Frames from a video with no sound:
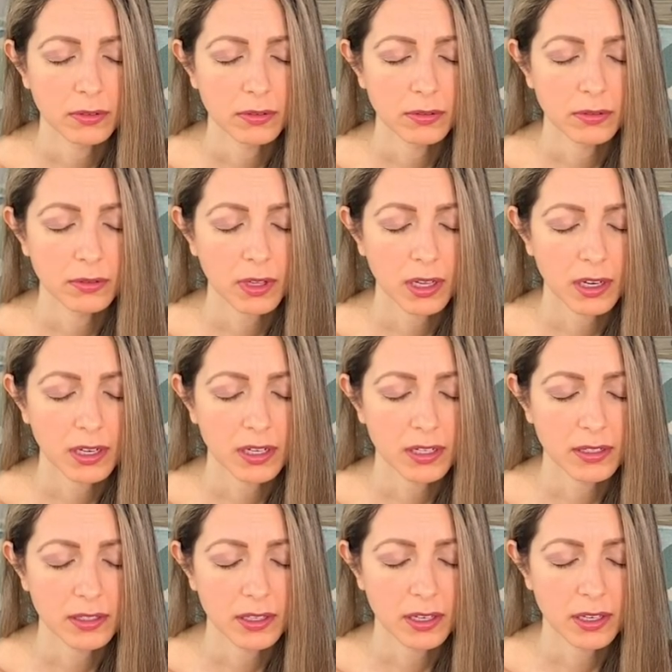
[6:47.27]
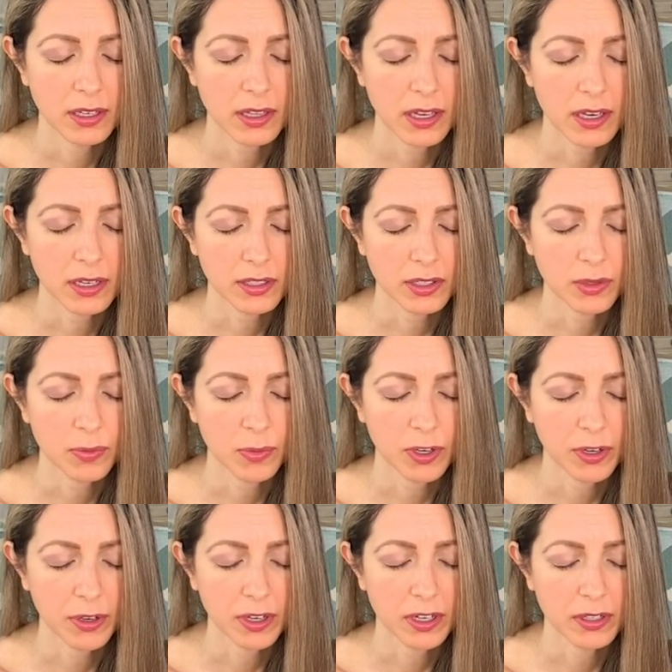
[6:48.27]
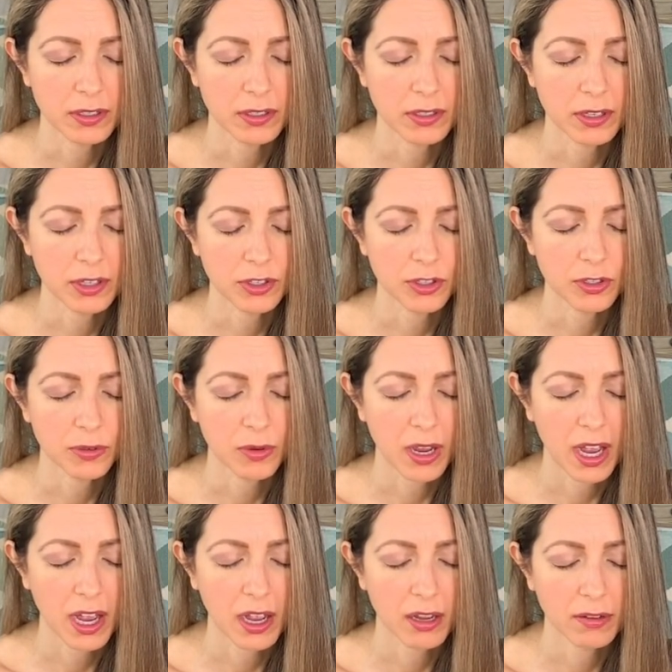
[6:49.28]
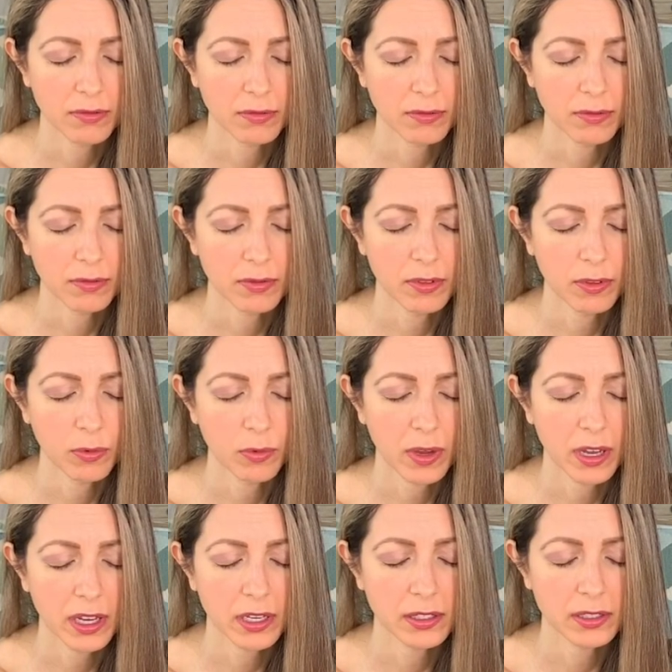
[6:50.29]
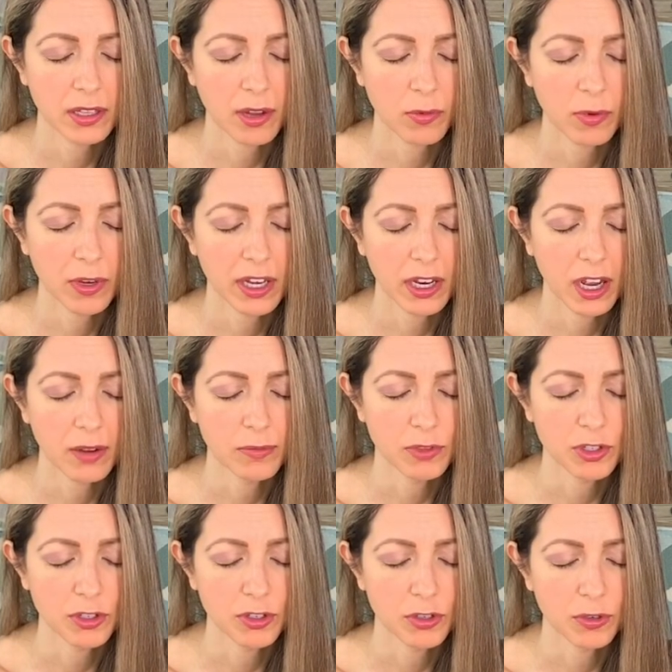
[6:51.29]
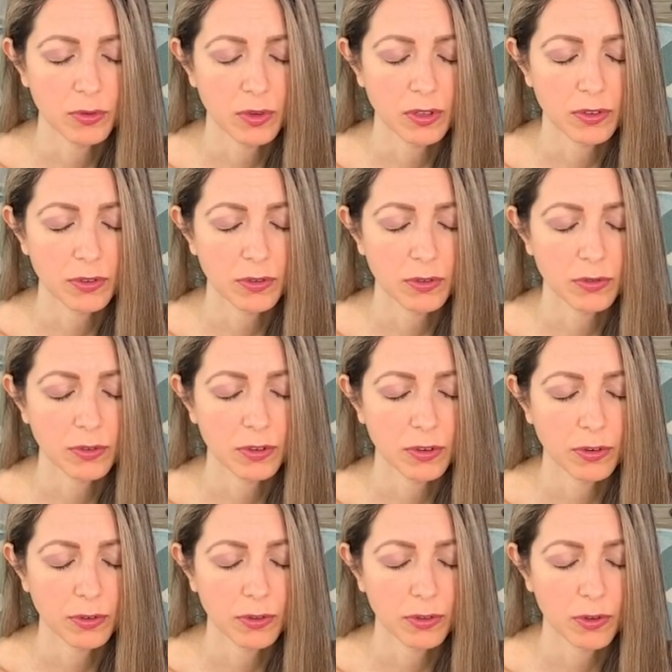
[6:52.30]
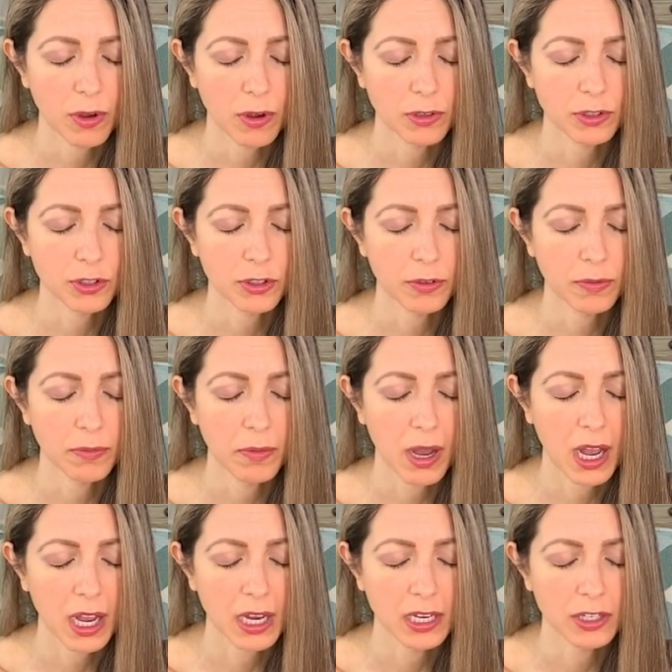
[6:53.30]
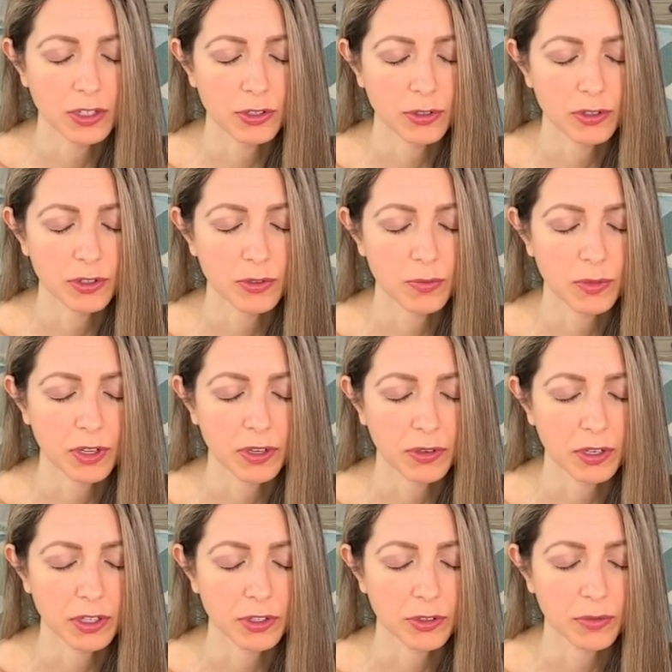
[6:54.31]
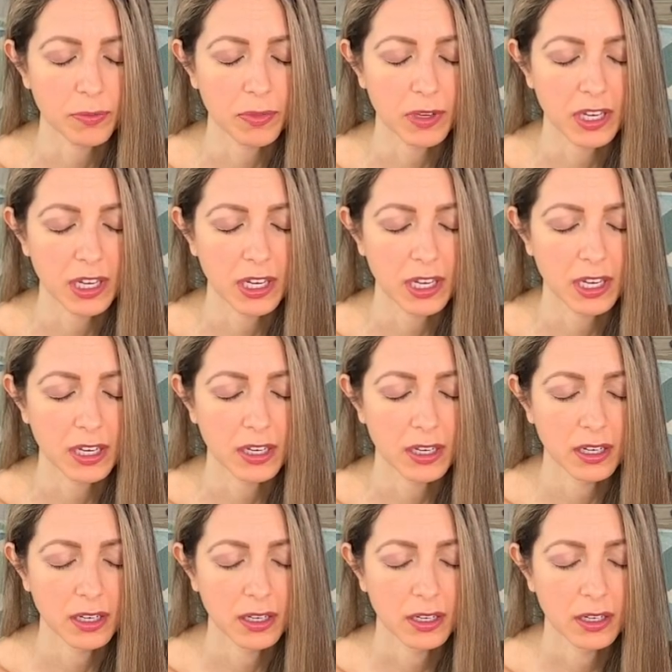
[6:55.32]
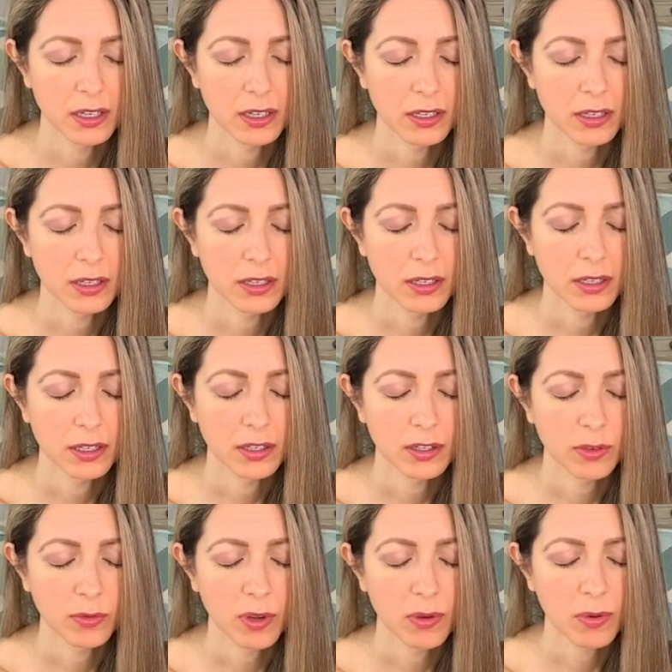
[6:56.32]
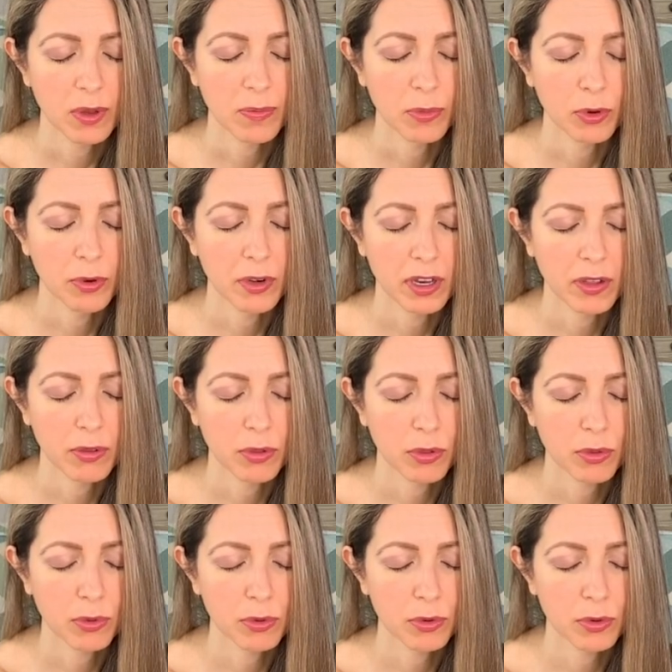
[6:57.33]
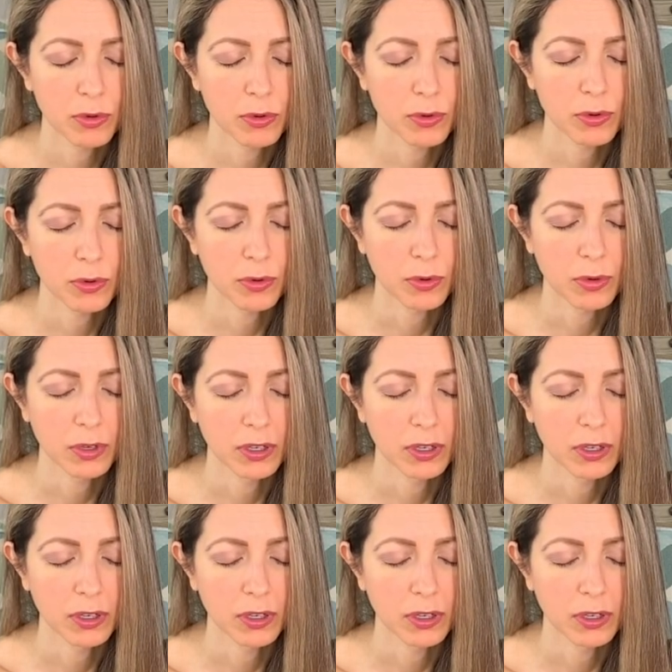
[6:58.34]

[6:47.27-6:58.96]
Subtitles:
that it is the experience that you have and the ways that we come to you, whether through your thoughts, your mind, your spirit, your being, the way we bring through,